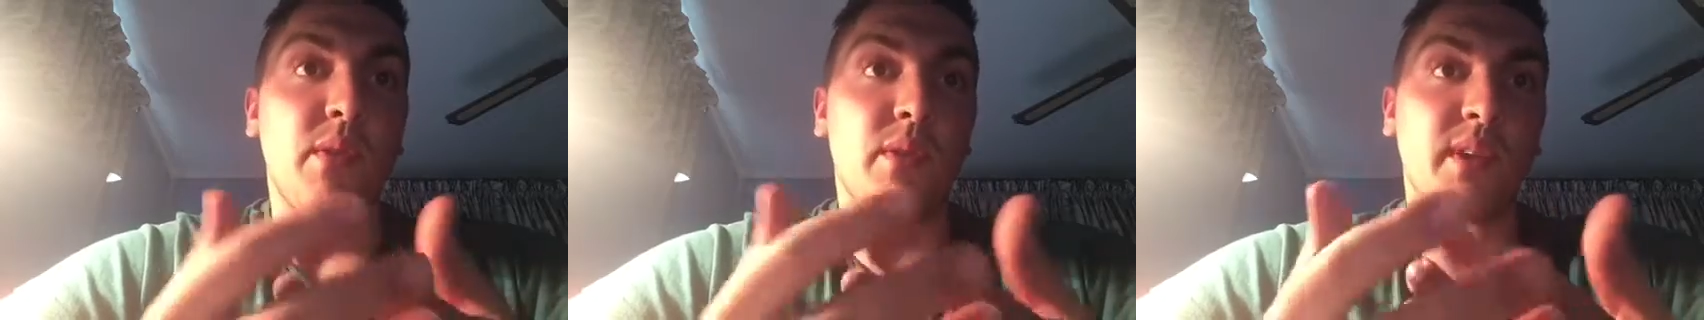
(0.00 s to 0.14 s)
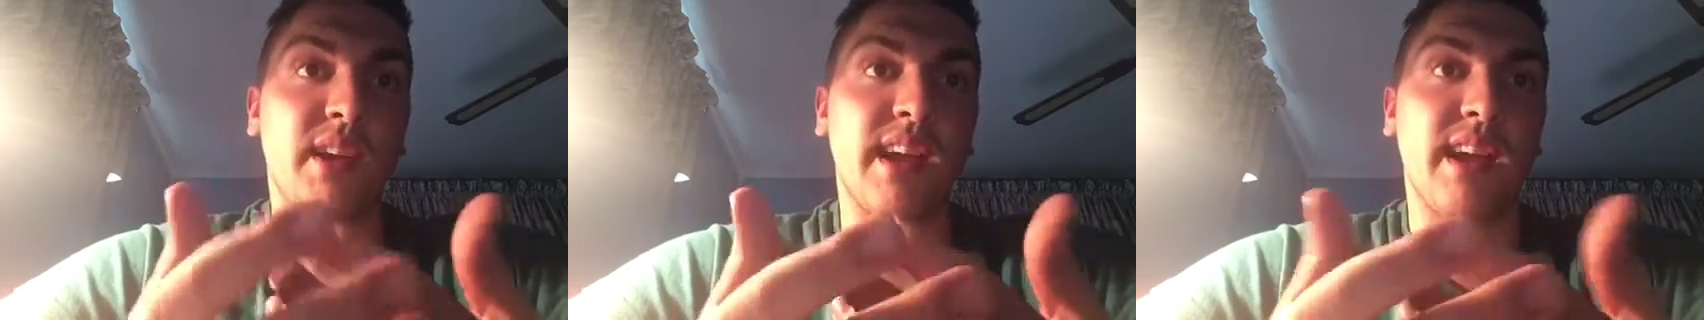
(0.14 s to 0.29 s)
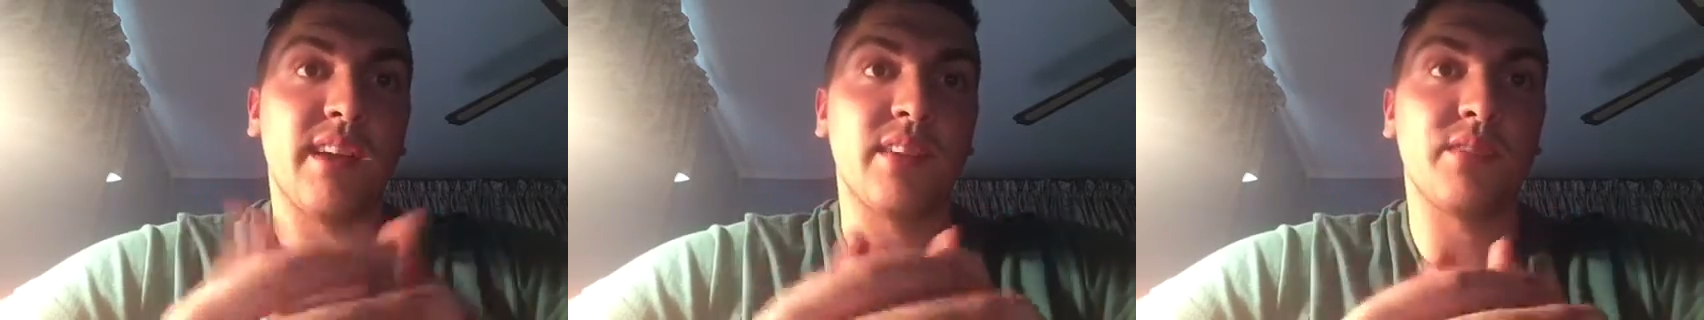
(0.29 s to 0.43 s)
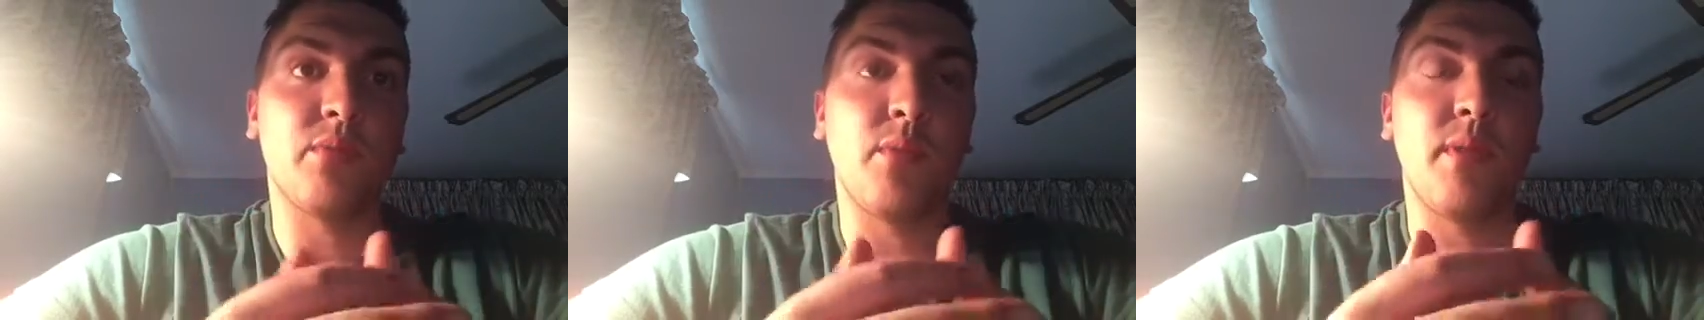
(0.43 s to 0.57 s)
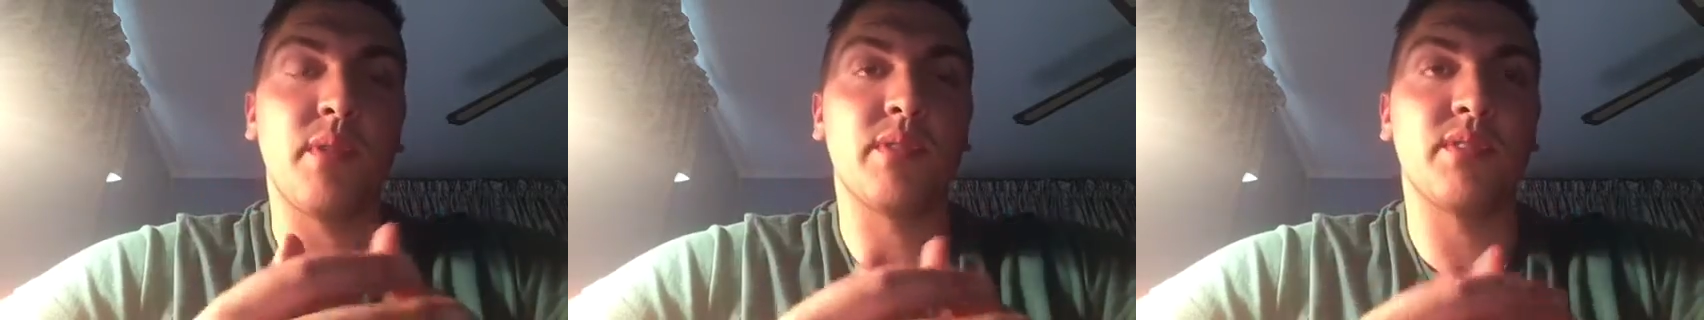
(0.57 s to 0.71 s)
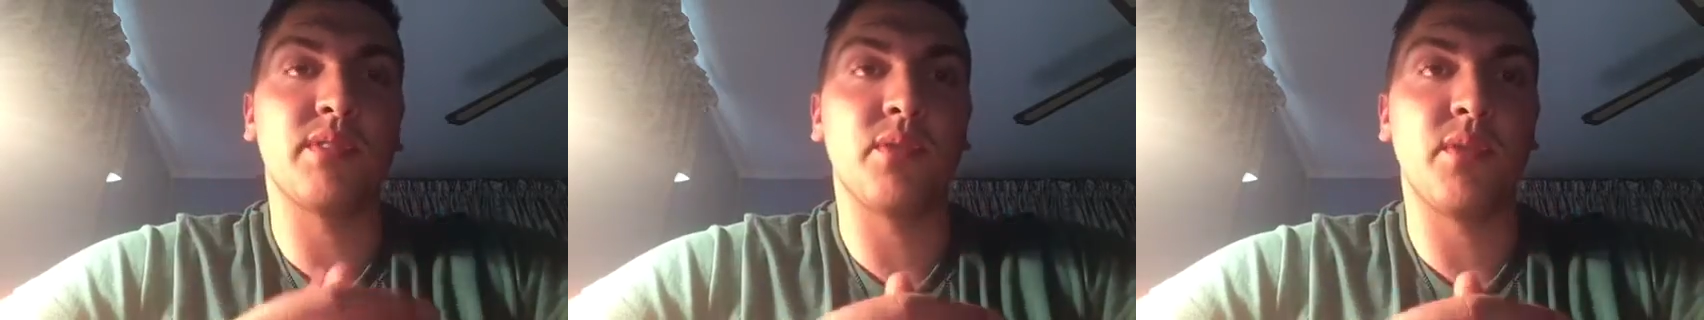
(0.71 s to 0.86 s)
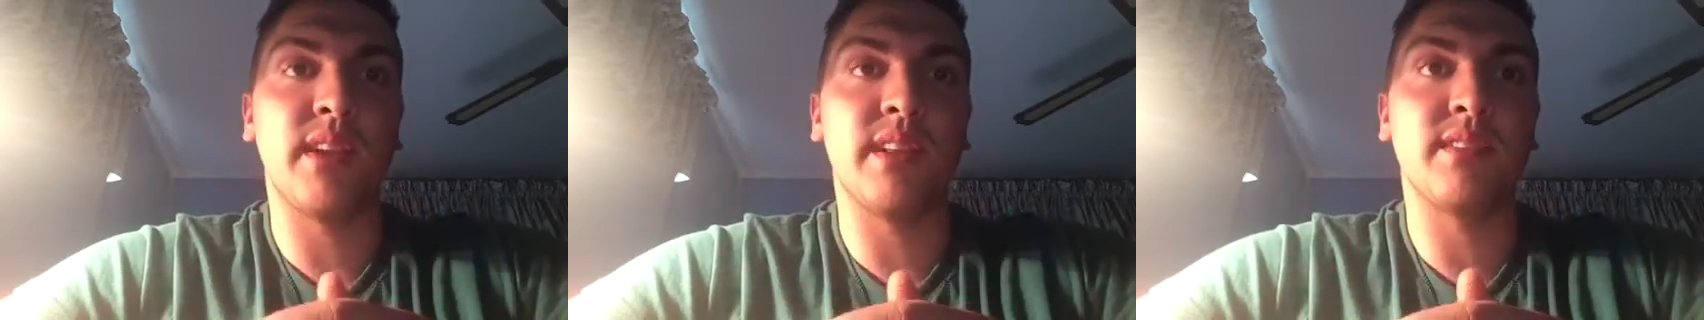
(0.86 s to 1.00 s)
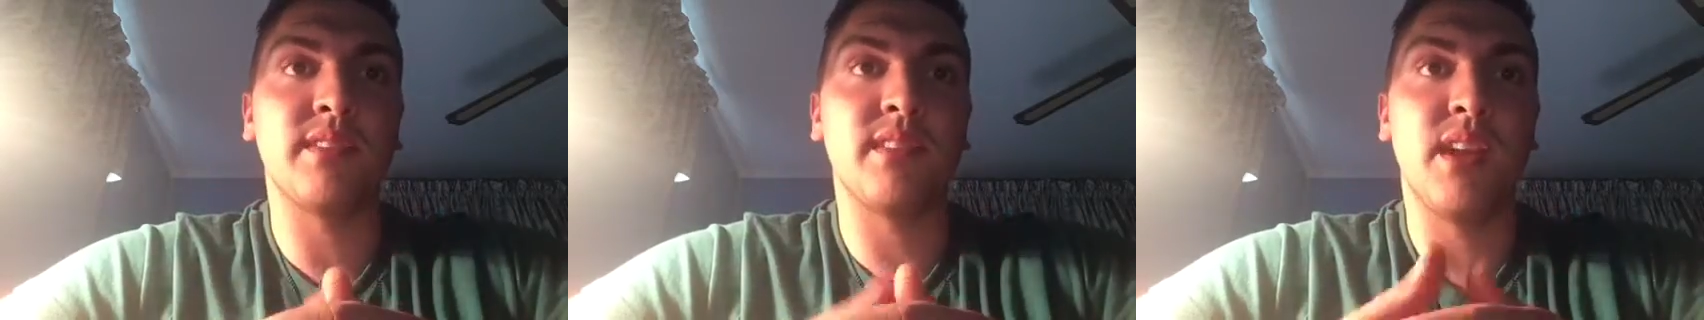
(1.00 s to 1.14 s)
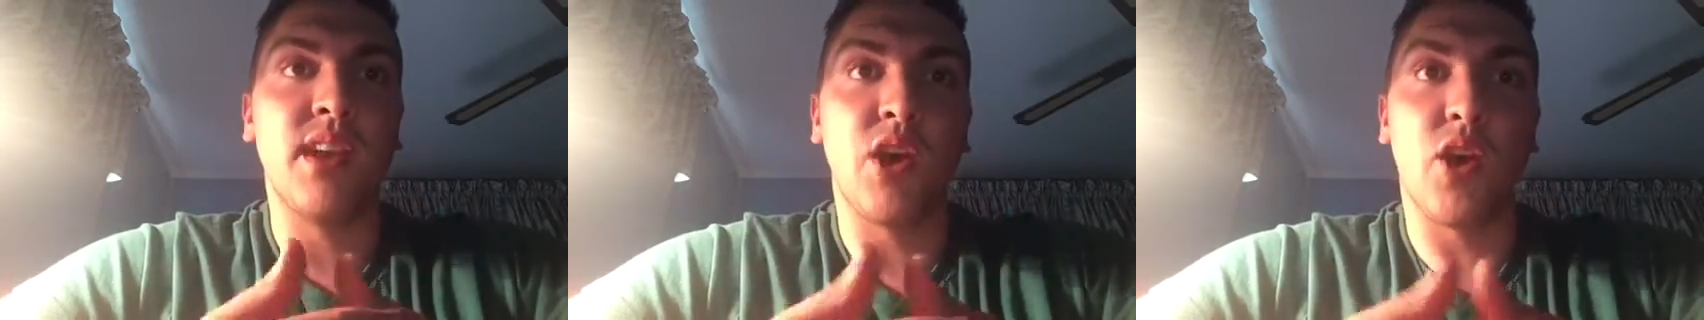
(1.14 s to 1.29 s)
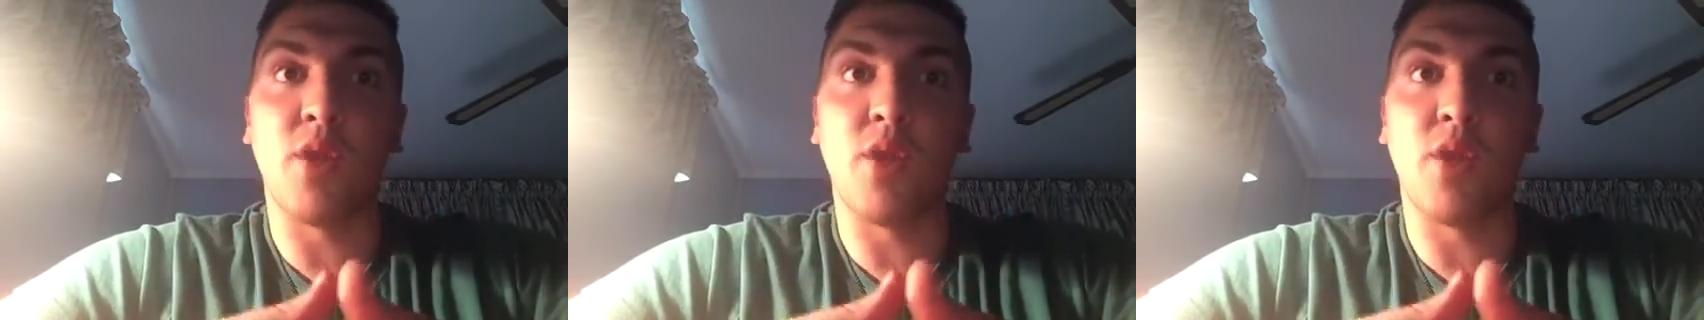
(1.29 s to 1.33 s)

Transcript: were kids, when we were students,